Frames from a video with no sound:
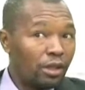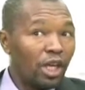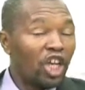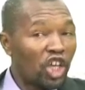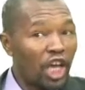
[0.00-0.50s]

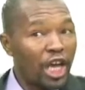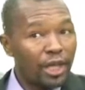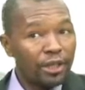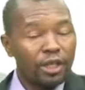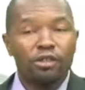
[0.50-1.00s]
in
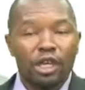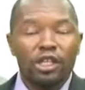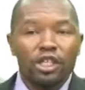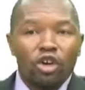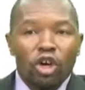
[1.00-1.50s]
case,
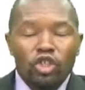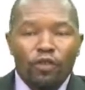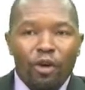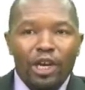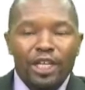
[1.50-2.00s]
in the course of
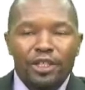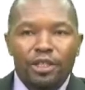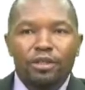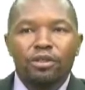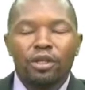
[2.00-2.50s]
our
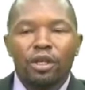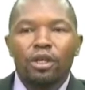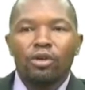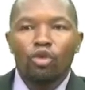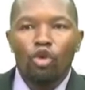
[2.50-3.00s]
lesson,
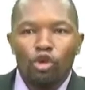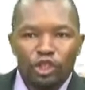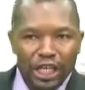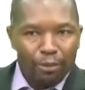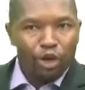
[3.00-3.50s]
we
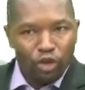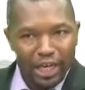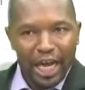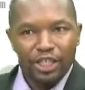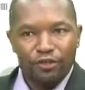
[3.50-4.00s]
shall be
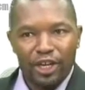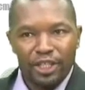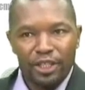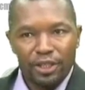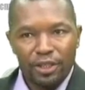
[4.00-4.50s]
looking at
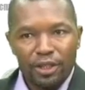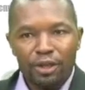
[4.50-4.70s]
differences,